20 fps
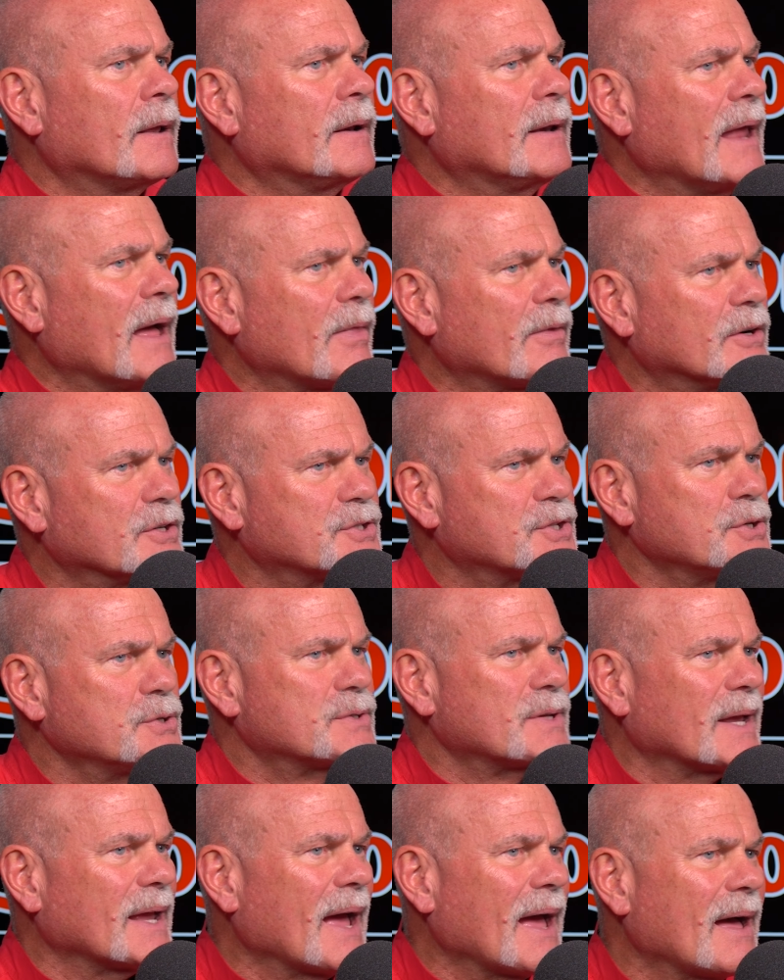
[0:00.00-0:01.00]
Now they're
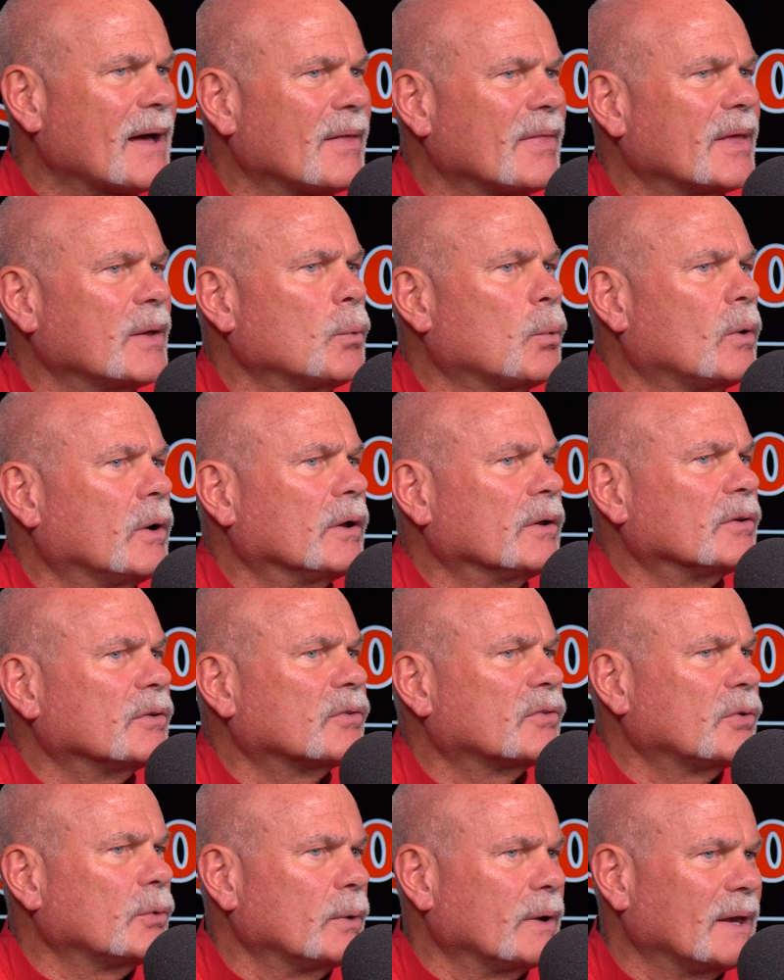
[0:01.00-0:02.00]
choosing how they want
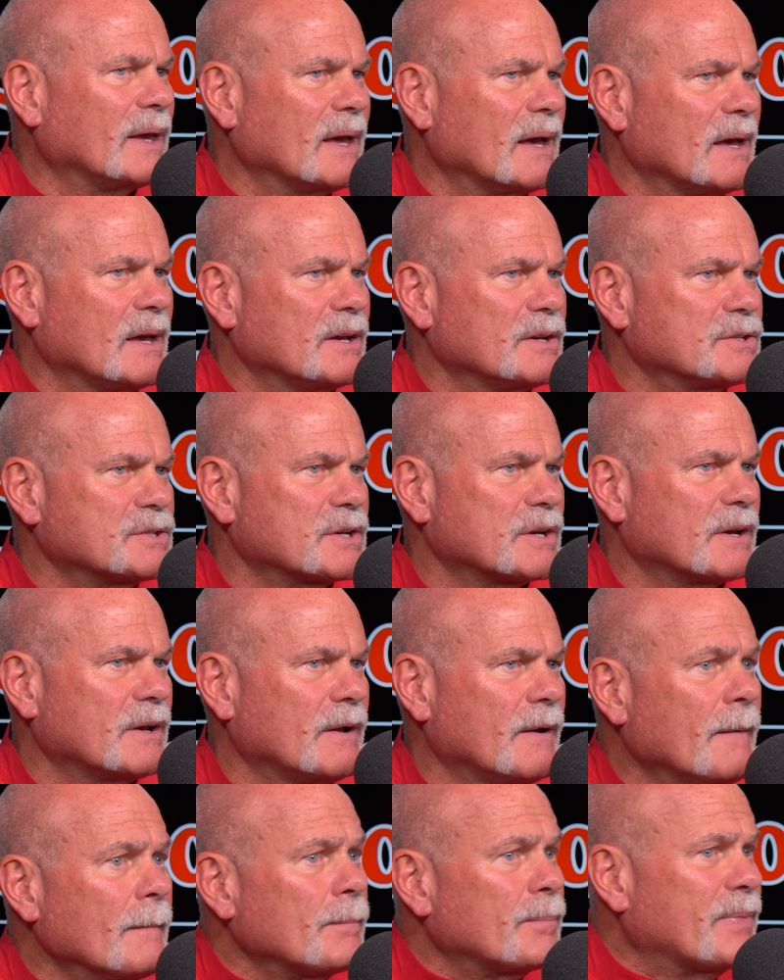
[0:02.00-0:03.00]
to engage.
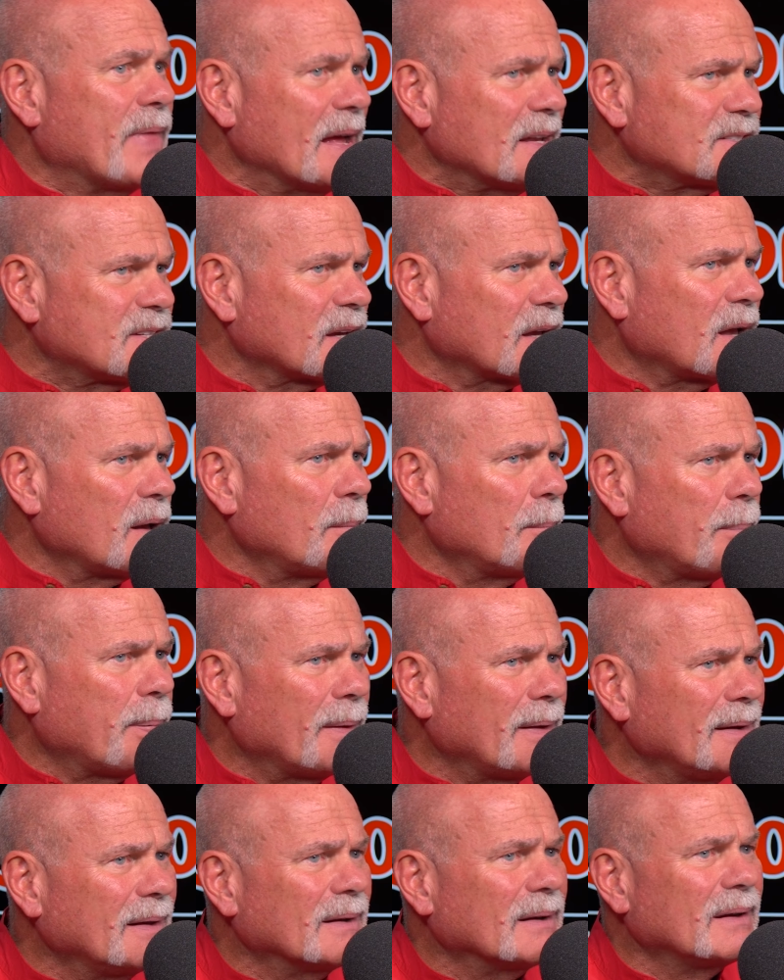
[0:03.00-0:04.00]
That's a
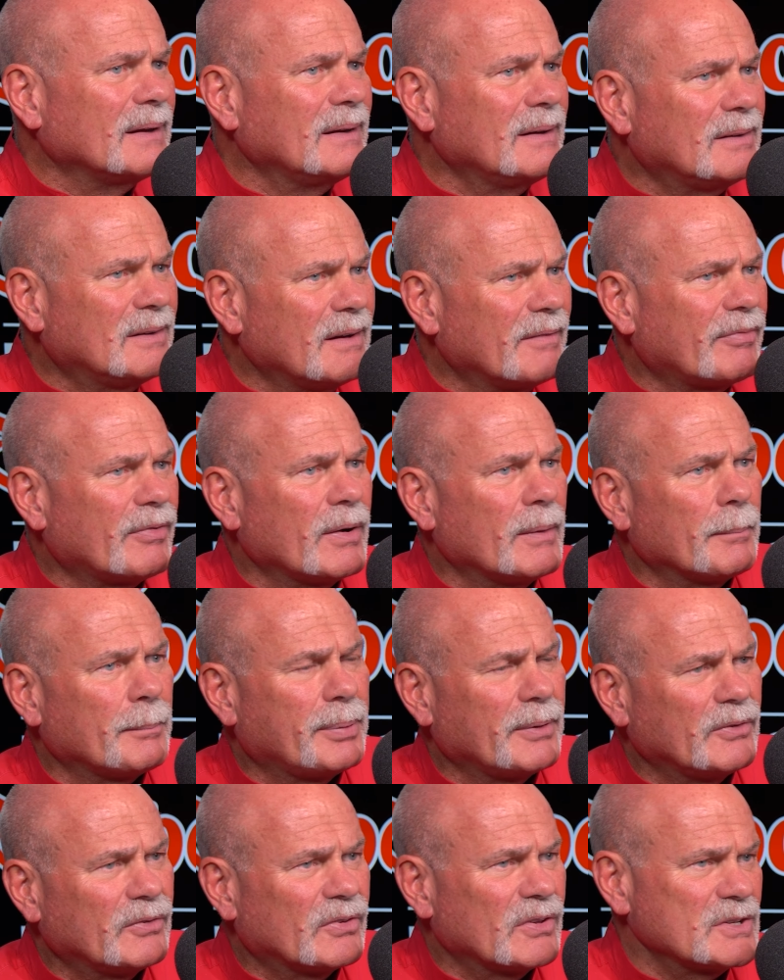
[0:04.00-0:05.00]
completely different
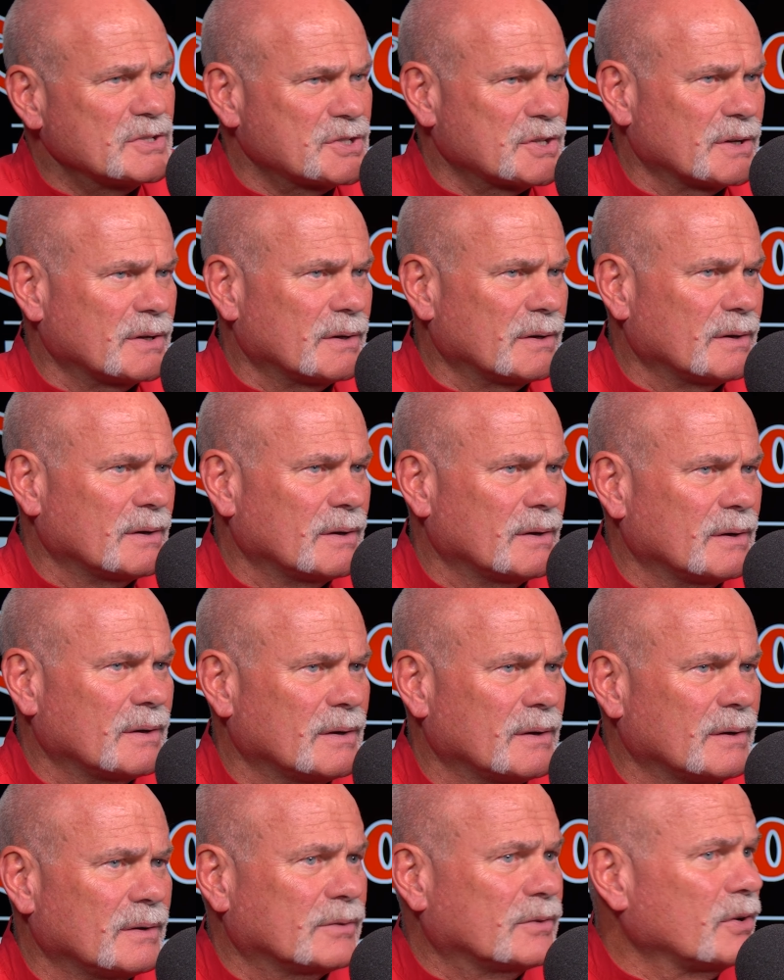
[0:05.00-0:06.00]
position
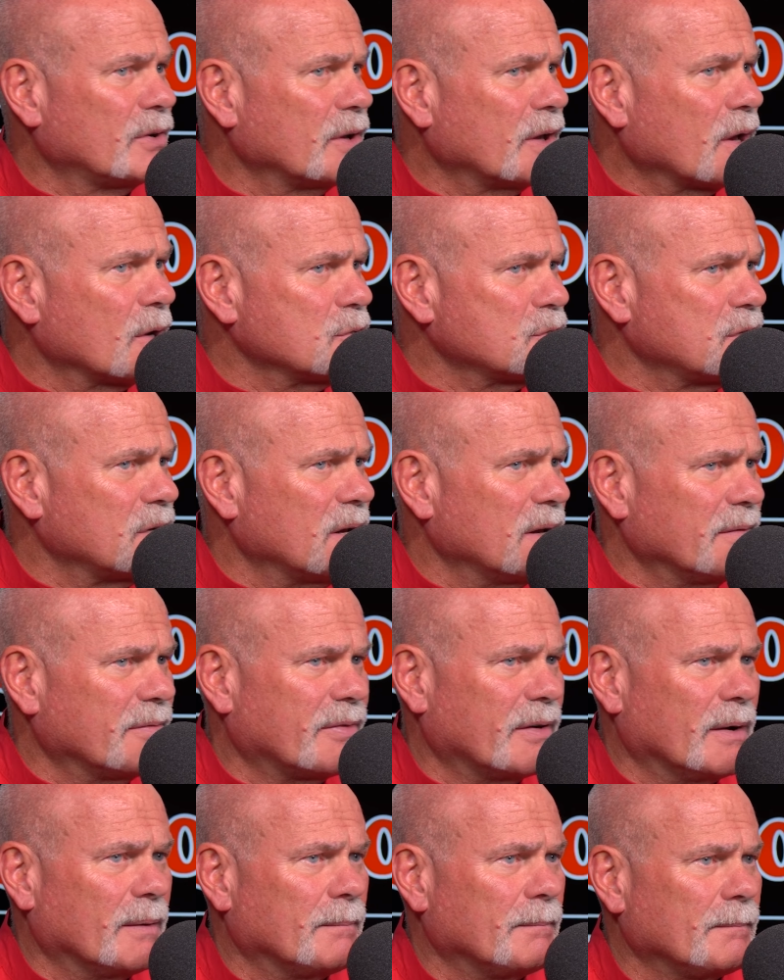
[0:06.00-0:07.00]
to negotiate from.